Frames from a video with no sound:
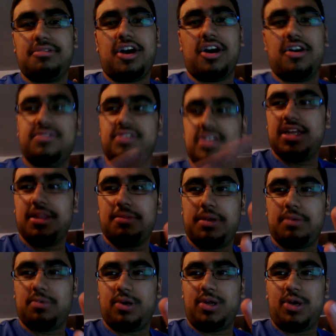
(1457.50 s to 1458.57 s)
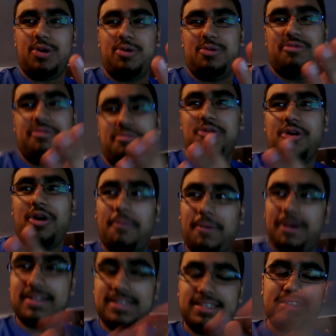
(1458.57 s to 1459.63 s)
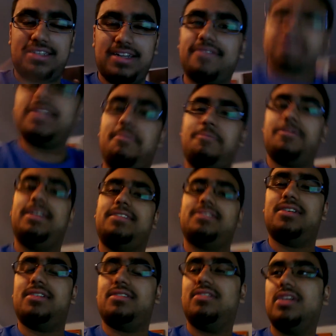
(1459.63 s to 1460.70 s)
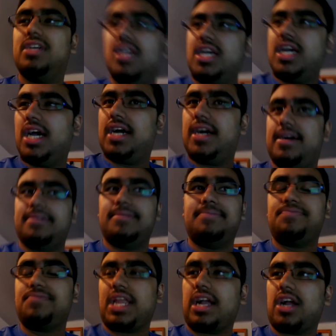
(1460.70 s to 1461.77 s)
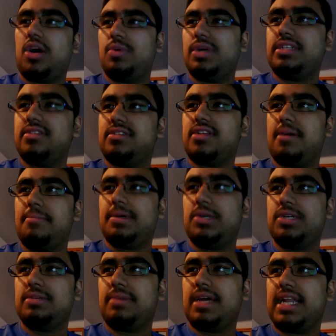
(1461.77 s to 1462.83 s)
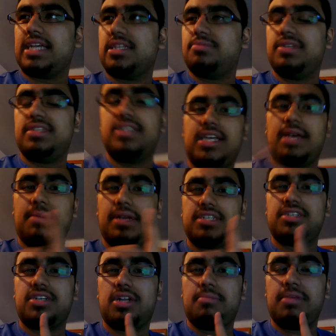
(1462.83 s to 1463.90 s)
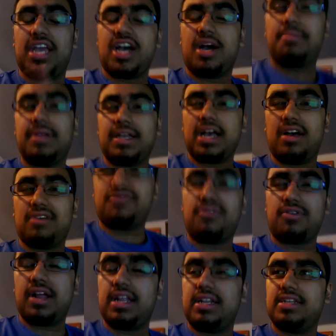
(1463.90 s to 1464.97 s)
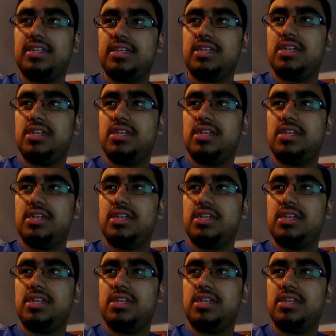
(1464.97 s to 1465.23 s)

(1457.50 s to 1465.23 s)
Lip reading: obviously other people know more about this stuff than me. So I can't wait to start building my next PC. I'm actually going to be helping out a friend